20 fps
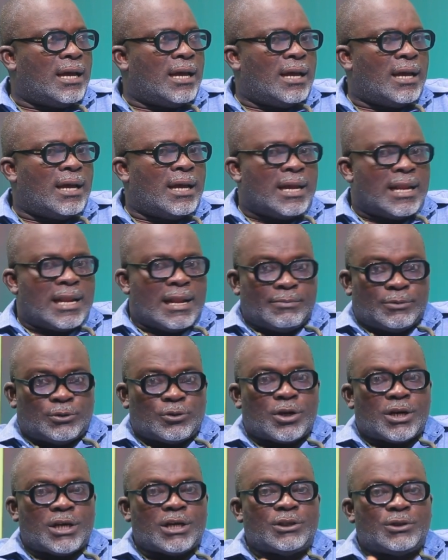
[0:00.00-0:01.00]
and I'm
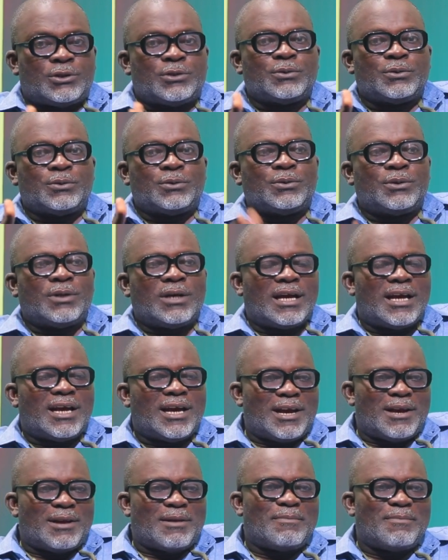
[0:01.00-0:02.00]
talking to
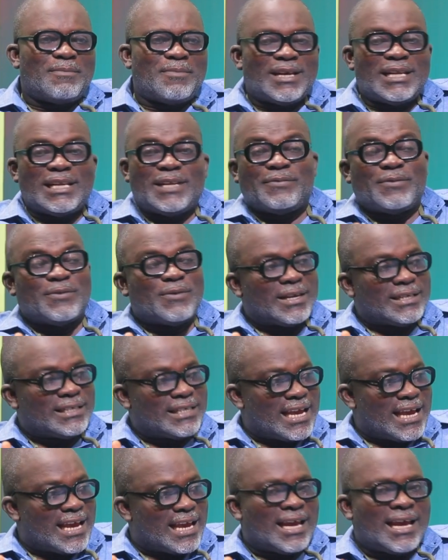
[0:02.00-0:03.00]
um, individuals
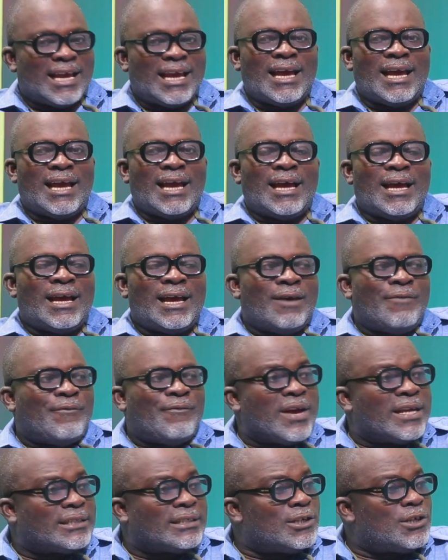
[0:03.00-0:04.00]
here.
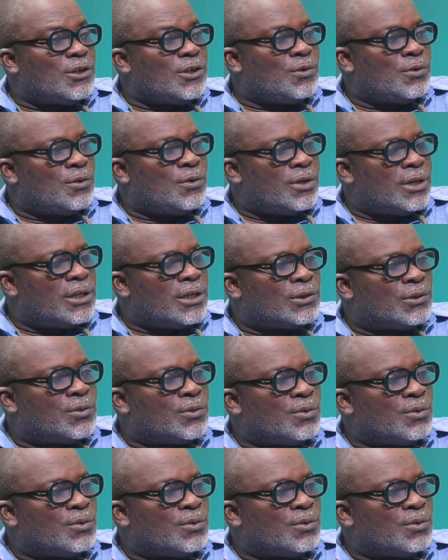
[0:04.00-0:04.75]
First thing you do is to